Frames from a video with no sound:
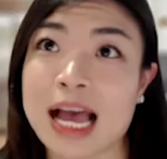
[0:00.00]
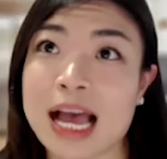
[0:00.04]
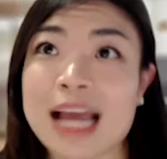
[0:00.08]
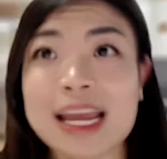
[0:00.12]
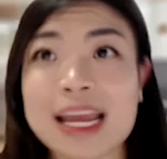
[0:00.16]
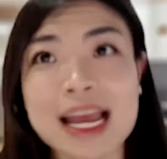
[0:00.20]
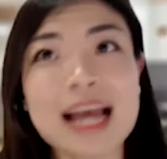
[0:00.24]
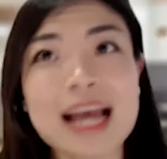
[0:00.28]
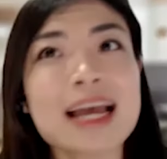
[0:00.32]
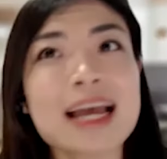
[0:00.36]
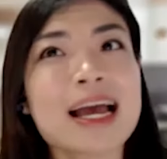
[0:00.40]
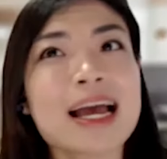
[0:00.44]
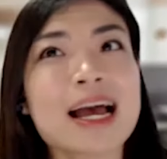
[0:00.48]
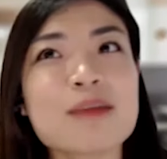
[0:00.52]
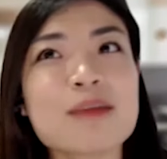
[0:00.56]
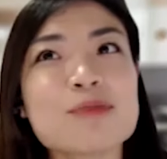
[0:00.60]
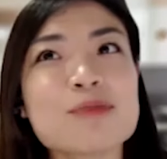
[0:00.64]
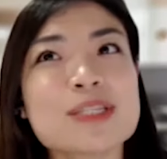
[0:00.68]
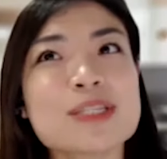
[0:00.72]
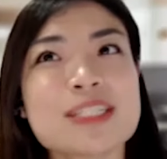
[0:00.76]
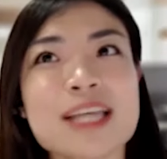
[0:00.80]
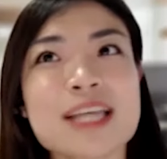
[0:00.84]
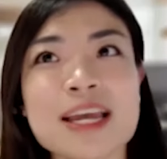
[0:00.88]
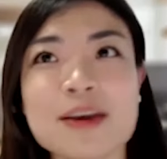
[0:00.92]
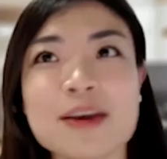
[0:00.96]
I, I
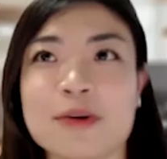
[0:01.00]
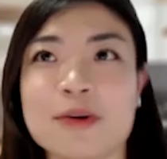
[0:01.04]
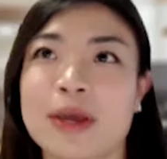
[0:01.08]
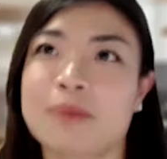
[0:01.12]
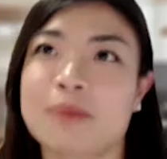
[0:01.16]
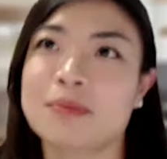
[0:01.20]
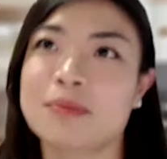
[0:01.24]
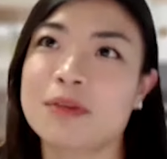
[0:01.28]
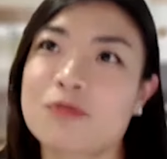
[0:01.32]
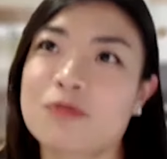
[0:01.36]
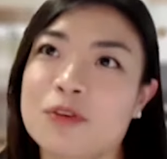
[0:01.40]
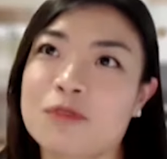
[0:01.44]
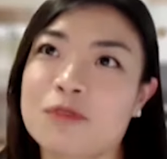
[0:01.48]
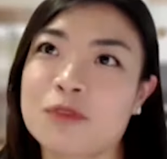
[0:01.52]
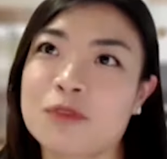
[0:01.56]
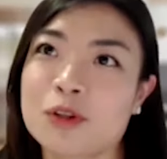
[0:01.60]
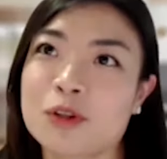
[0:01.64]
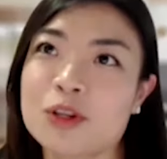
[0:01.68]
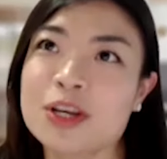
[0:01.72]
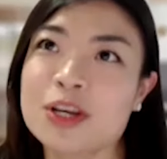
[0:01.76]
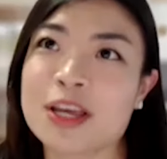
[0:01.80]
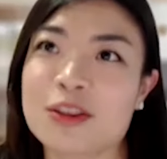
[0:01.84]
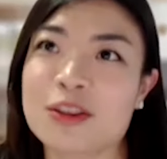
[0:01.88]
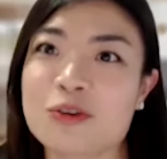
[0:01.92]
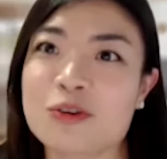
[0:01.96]
would say, okay, if, if you
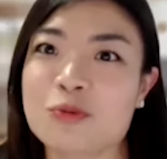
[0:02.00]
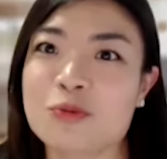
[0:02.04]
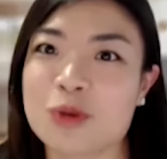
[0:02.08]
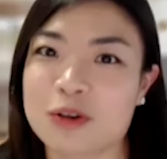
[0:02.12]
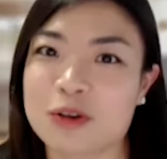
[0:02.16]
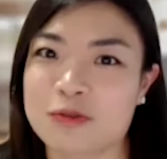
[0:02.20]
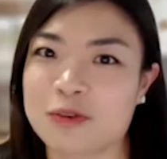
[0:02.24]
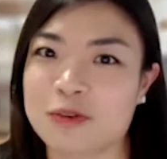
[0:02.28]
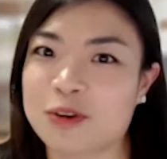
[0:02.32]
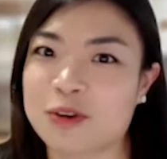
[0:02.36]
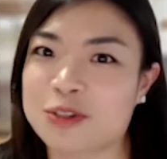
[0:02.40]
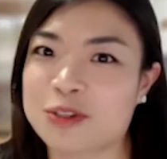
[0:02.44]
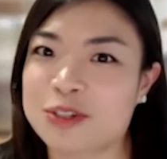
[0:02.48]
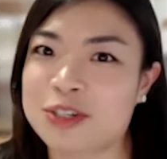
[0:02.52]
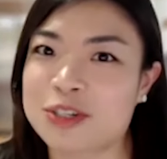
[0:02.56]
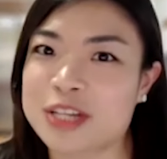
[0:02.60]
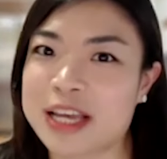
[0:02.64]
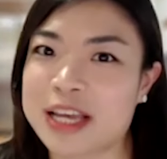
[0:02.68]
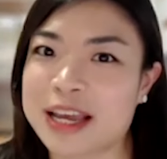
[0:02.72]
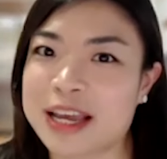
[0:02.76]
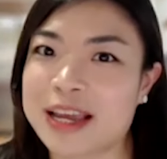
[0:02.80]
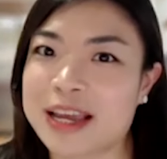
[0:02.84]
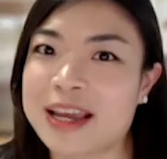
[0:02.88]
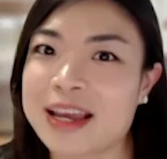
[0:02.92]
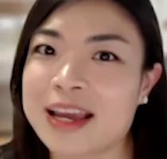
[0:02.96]
look at the workforce
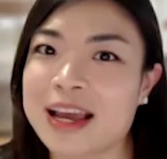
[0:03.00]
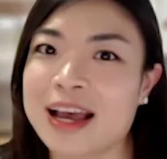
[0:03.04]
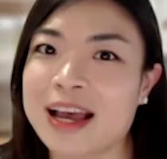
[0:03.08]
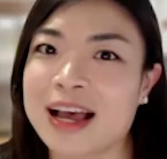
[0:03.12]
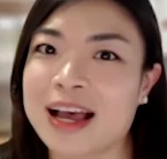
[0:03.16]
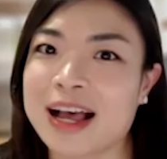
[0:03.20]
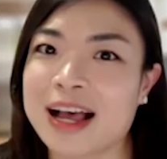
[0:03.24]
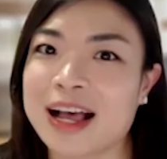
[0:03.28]
today,